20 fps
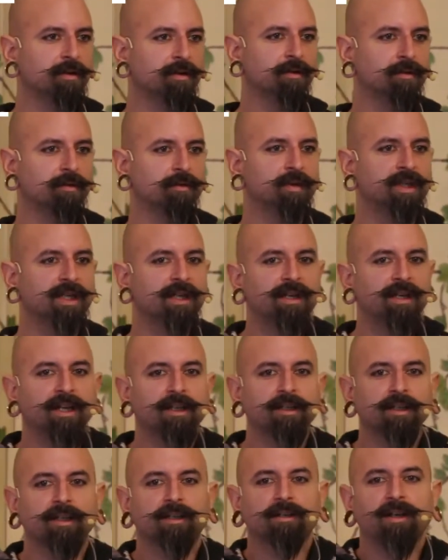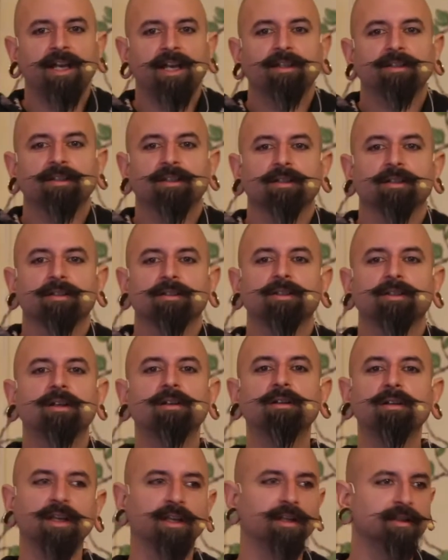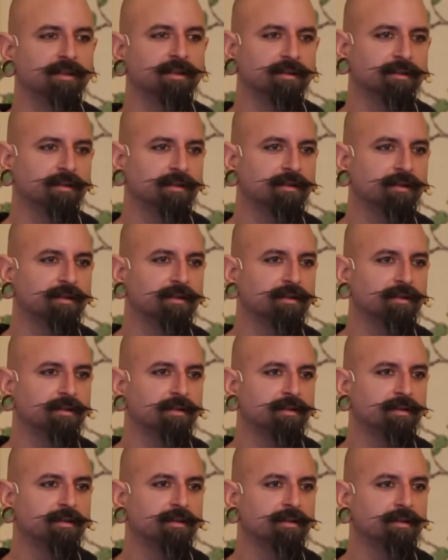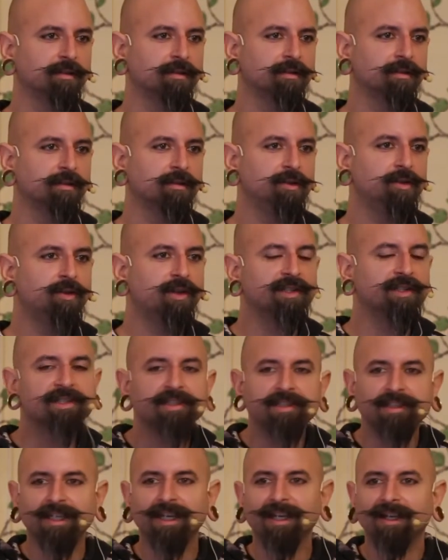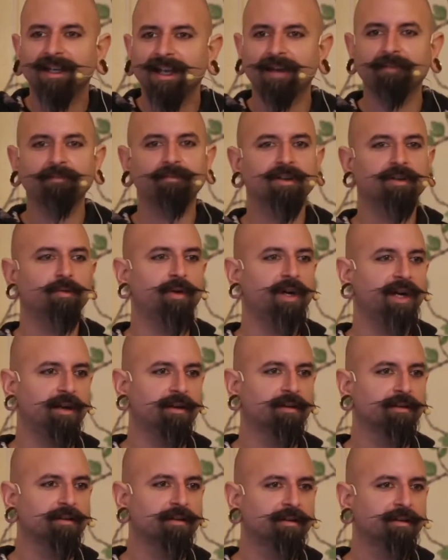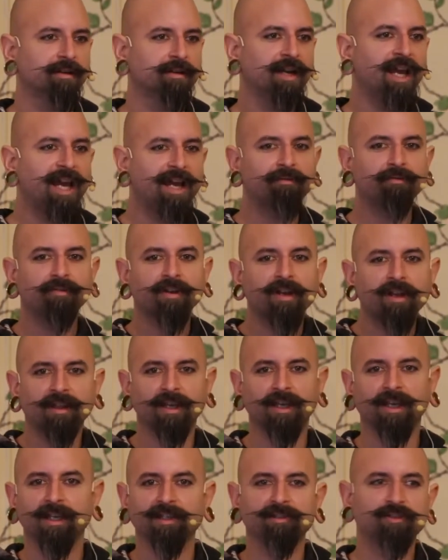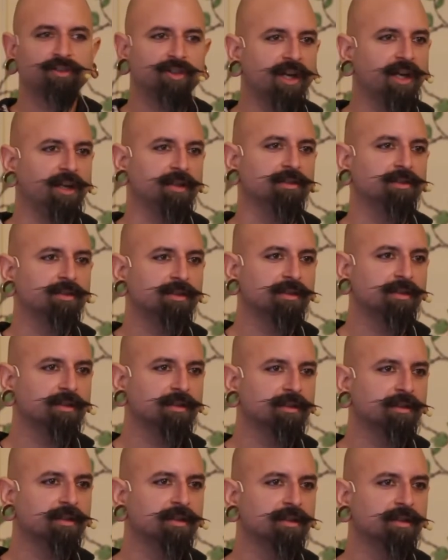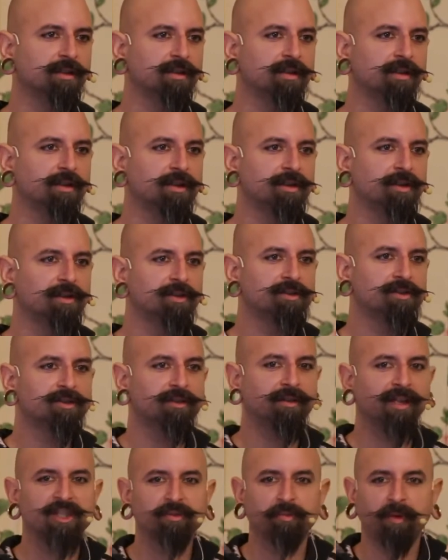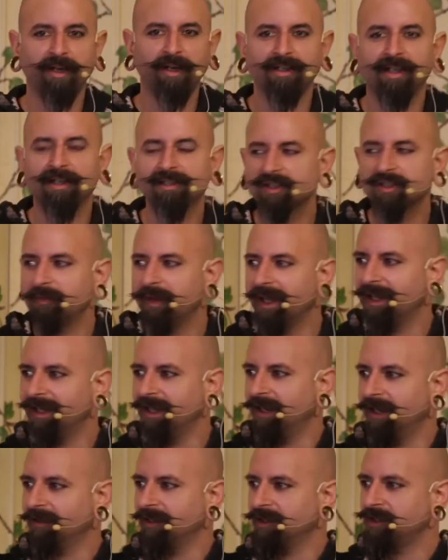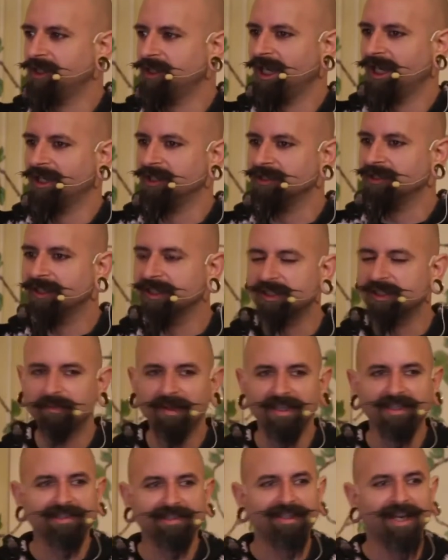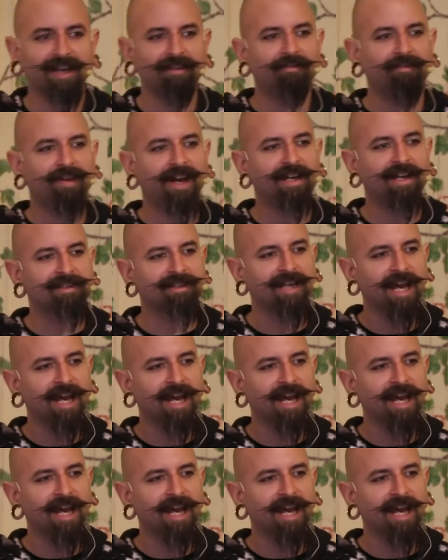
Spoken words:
We are in a great turning. You can see it everywhere. Everything has changed. So let's participate in the change. Let's be steadfast